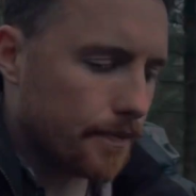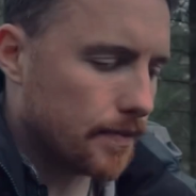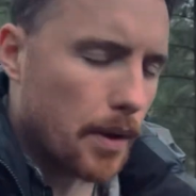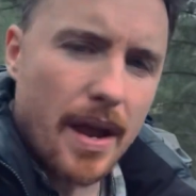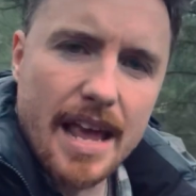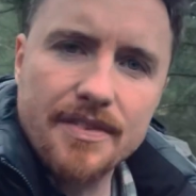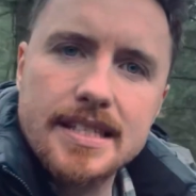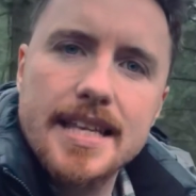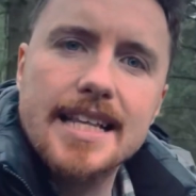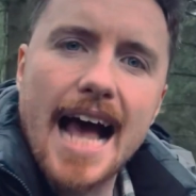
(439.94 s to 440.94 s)
They were even
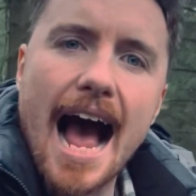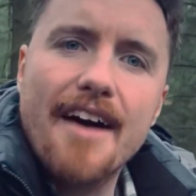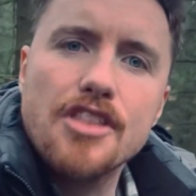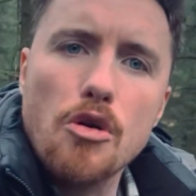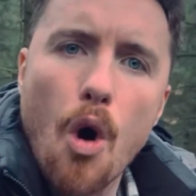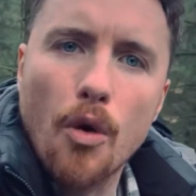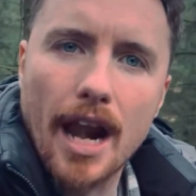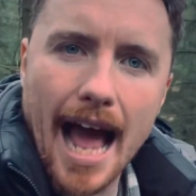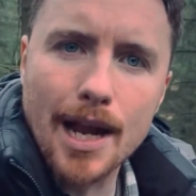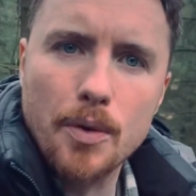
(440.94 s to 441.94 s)
said to have their own
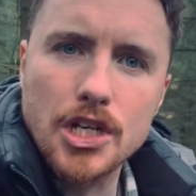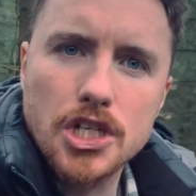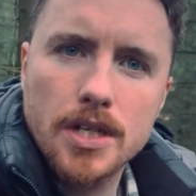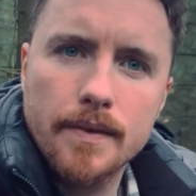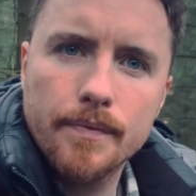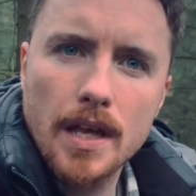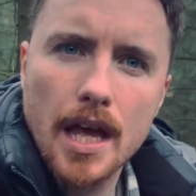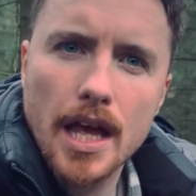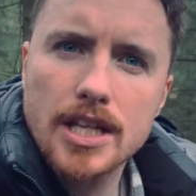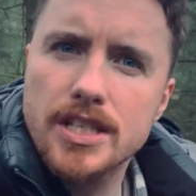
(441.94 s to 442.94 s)
language,
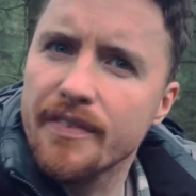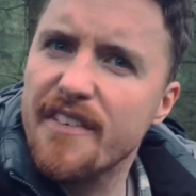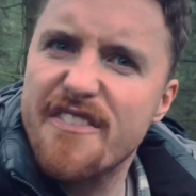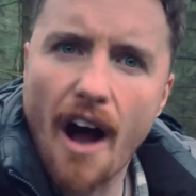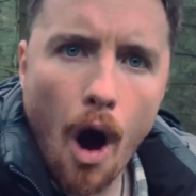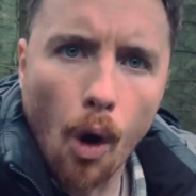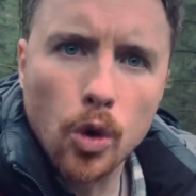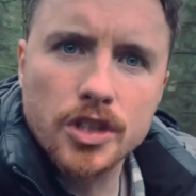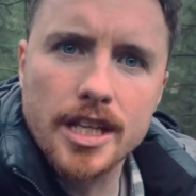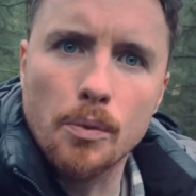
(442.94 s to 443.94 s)
something far
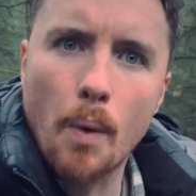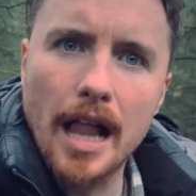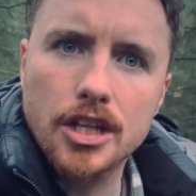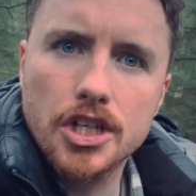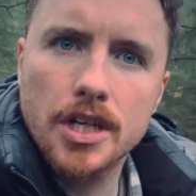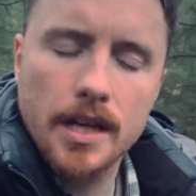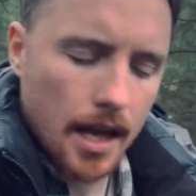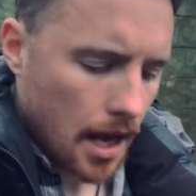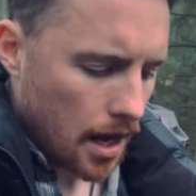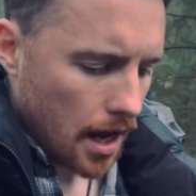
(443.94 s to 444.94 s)
older than Welsh,
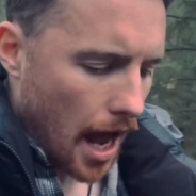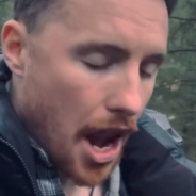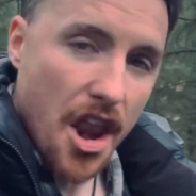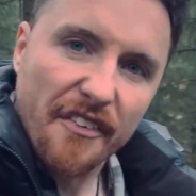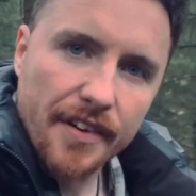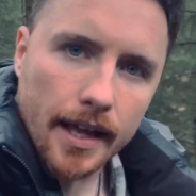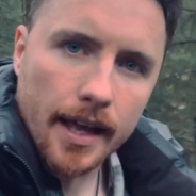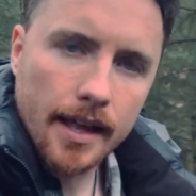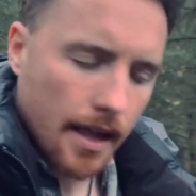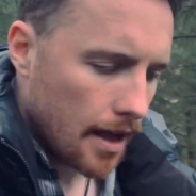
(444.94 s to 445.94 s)
and nothing
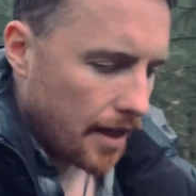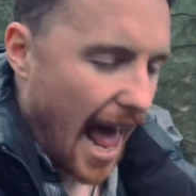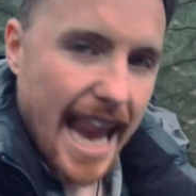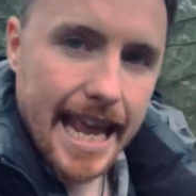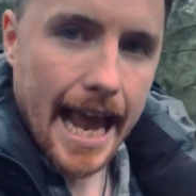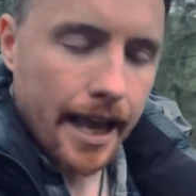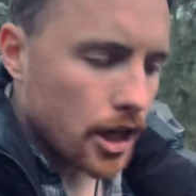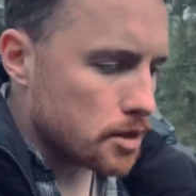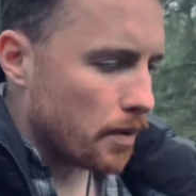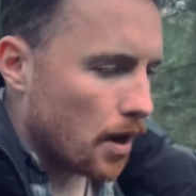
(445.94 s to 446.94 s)
that any
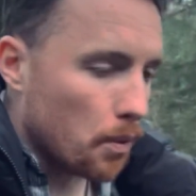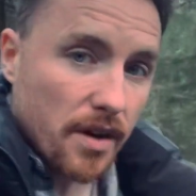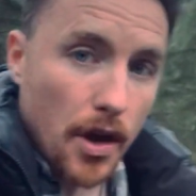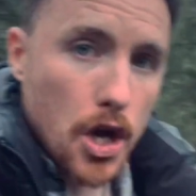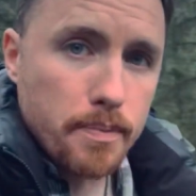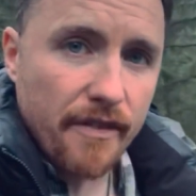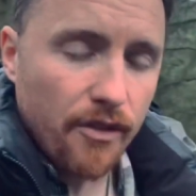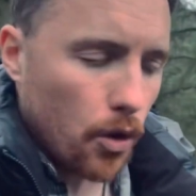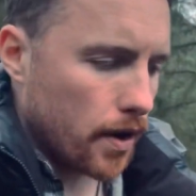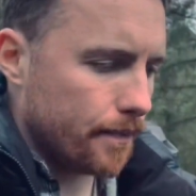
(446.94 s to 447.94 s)
Englishman would have heard
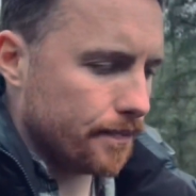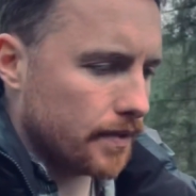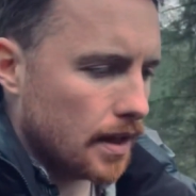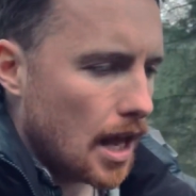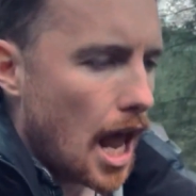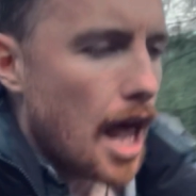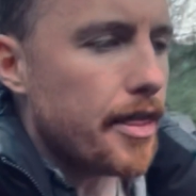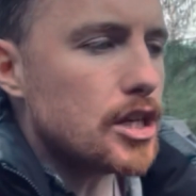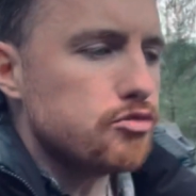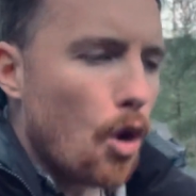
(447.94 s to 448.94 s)
before.
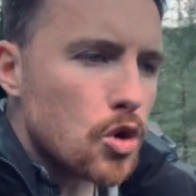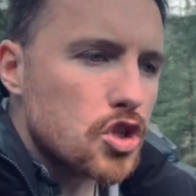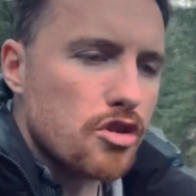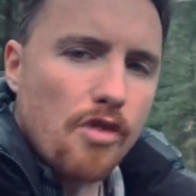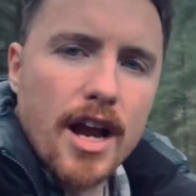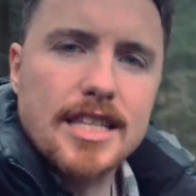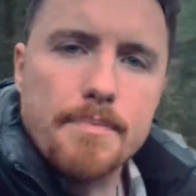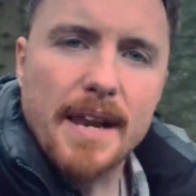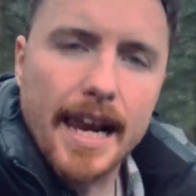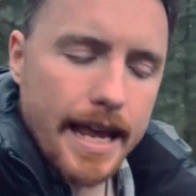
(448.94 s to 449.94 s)
This rose to the rise of the
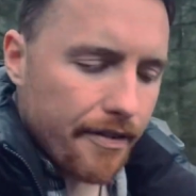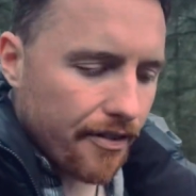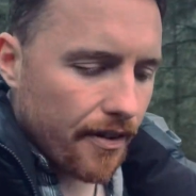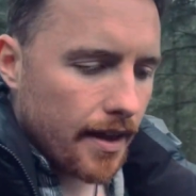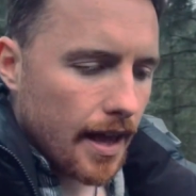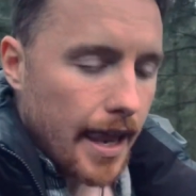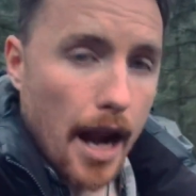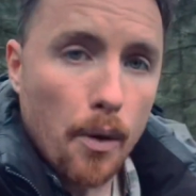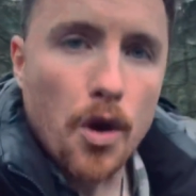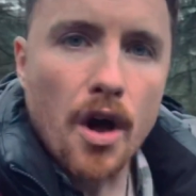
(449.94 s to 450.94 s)
belief that
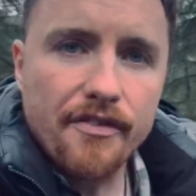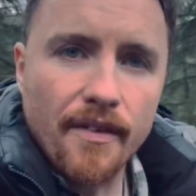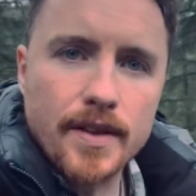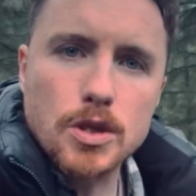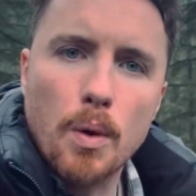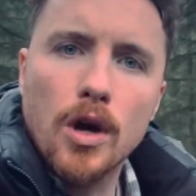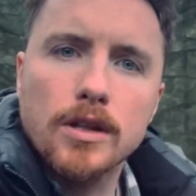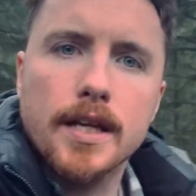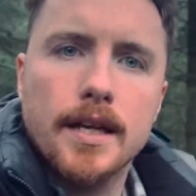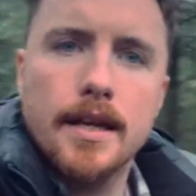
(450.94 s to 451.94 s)
they were not from this world,